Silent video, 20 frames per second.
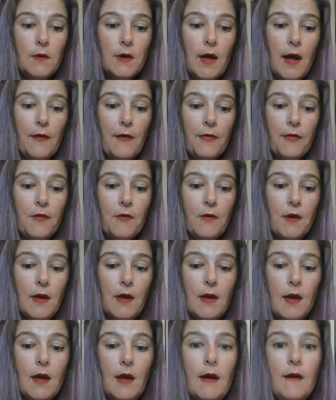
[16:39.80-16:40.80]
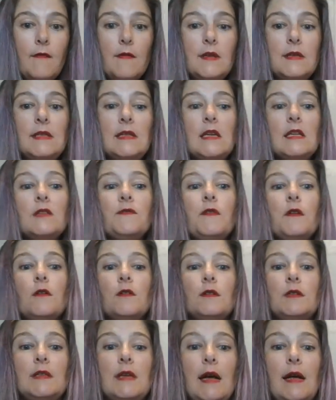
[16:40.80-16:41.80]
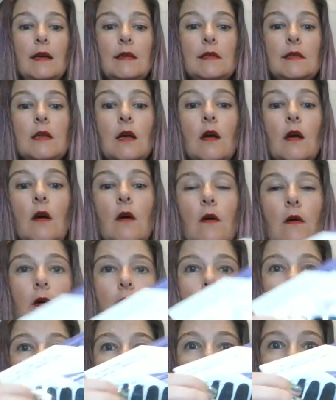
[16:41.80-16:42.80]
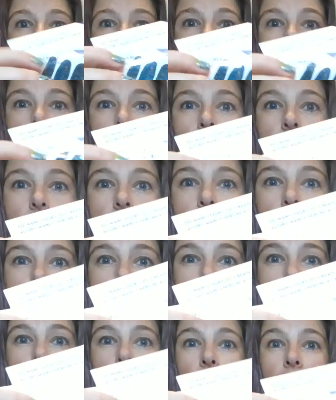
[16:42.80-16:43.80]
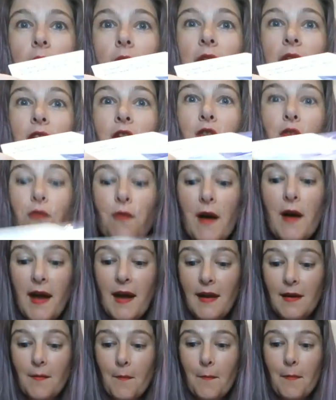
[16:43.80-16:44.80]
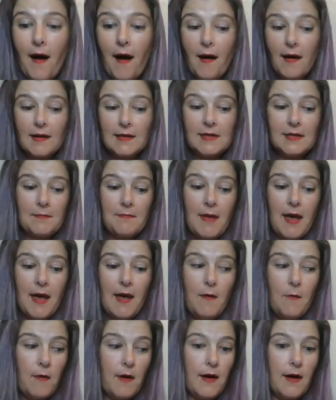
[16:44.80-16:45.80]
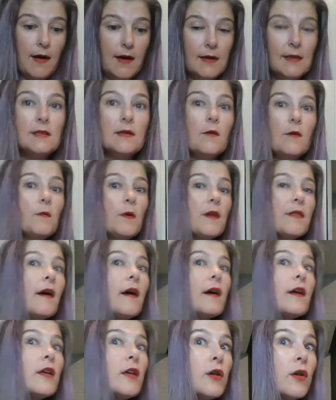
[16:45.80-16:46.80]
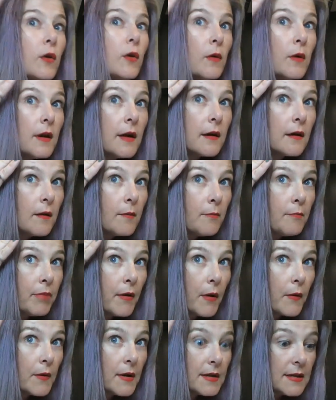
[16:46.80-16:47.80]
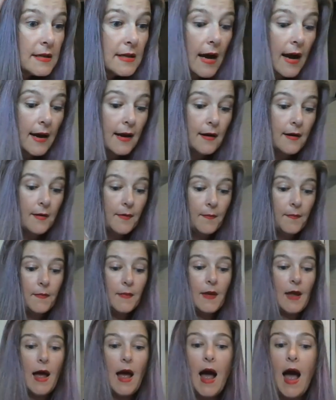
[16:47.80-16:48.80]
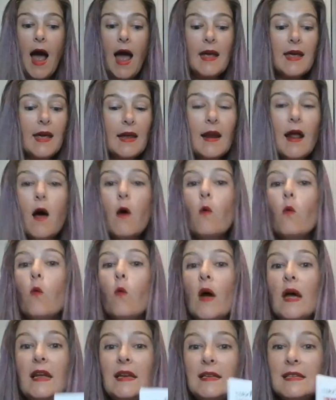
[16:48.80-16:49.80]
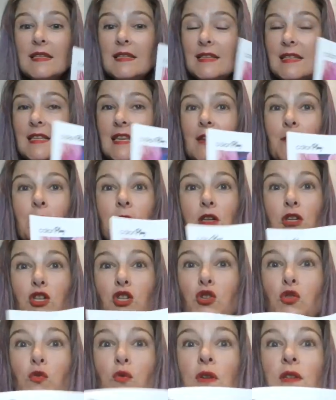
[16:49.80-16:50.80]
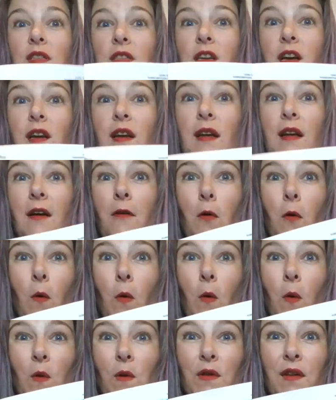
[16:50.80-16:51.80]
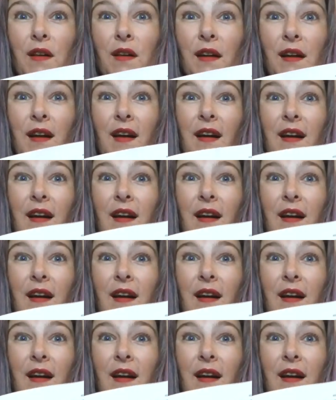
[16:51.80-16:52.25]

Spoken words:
We got three of the six-finger sets. So what a great box May was with a cute little bonus item. I cannot wait to see what June is going to hold.